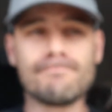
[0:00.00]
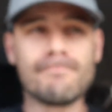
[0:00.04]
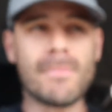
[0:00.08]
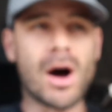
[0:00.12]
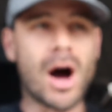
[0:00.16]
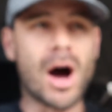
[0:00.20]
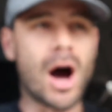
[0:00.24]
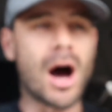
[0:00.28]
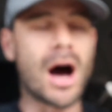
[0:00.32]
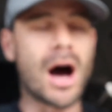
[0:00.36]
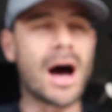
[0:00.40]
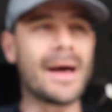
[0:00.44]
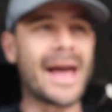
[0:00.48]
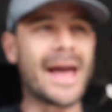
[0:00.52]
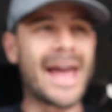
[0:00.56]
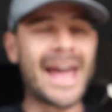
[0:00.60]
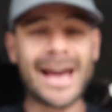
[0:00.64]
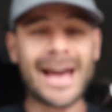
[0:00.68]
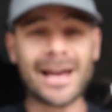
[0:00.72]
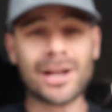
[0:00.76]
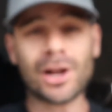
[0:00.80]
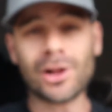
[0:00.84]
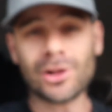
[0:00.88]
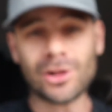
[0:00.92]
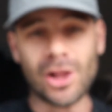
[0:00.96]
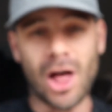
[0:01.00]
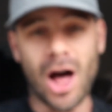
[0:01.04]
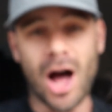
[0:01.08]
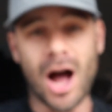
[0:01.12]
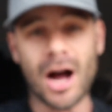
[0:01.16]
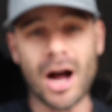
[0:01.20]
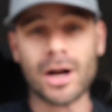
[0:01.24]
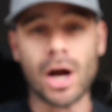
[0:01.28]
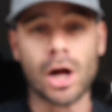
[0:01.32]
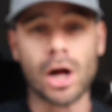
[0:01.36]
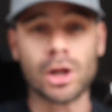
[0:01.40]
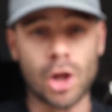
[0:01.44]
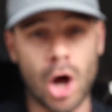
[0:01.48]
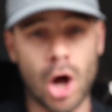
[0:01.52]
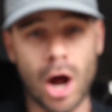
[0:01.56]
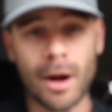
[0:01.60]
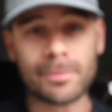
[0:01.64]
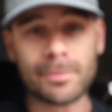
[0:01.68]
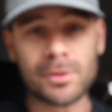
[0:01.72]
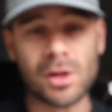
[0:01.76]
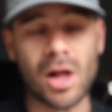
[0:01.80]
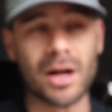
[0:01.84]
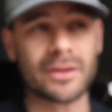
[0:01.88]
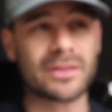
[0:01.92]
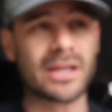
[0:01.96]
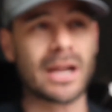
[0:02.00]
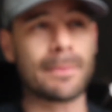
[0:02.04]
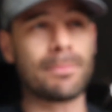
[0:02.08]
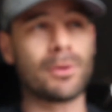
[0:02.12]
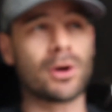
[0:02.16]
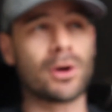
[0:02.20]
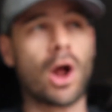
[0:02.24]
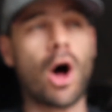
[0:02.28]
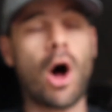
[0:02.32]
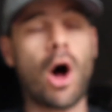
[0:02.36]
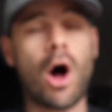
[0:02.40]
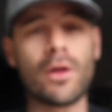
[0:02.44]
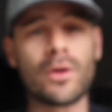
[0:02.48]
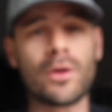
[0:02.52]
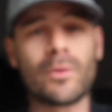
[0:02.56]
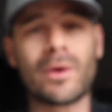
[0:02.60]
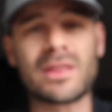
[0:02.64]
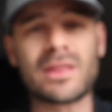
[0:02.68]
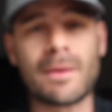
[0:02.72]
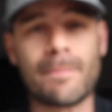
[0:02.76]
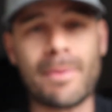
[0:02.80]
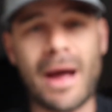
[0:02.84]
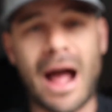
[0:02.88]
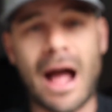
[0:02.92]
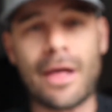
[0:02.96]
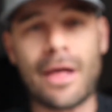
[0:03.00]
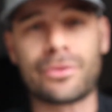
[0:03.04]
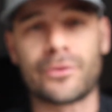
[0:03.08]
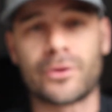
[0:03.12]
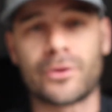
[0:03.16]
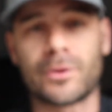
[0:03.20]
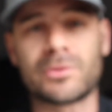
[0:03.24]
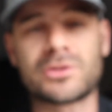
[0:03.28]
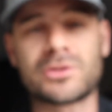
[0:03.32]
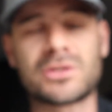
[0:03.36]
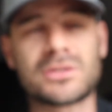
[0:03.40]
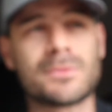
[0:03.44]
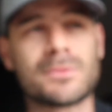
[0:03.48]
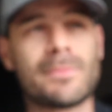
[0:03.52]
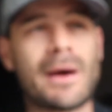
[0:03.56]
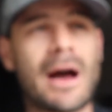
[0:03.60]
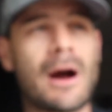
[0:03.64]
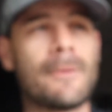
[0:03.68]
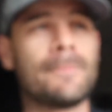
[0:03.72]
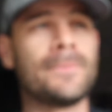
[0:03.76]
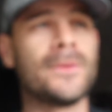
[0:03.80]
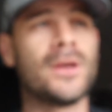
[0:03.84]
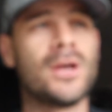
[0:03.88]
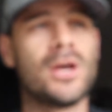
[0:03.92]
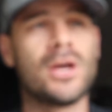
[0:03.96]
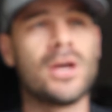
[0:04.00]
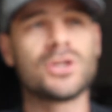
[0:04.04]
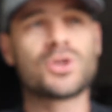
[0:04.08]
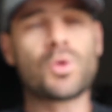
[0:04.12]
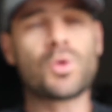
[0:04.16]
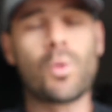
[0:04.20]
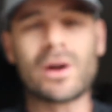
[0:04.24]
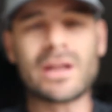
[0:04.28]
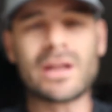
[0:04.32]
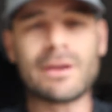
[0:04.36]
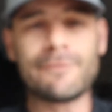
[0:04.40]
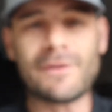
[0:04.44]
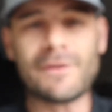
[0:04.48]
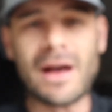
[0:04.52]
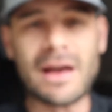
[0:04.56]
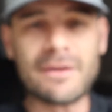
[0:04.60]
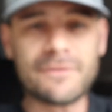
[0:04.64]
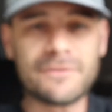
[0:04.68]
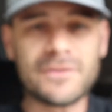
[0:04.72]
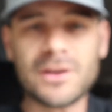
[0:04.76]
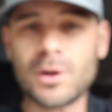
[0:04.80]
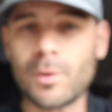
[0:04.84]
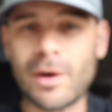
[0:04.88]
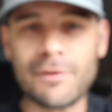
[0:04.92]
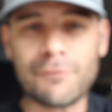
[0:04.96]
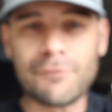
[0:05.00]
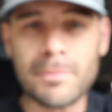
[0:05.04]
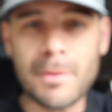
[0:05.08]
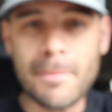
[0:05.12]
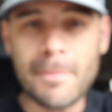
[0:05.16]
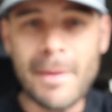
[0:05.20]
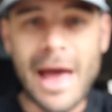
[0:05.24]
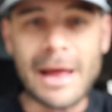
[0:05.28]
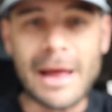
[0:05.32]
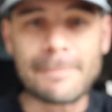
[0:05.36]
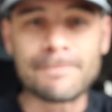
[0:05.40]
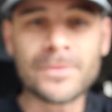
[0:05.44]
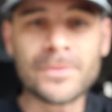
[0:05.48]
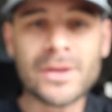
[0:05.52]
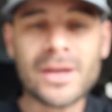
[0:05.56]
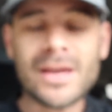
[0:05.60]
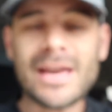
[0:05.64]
analog alarm clock that I put all the way in the bathroom, which is about 25 feet away from the bed.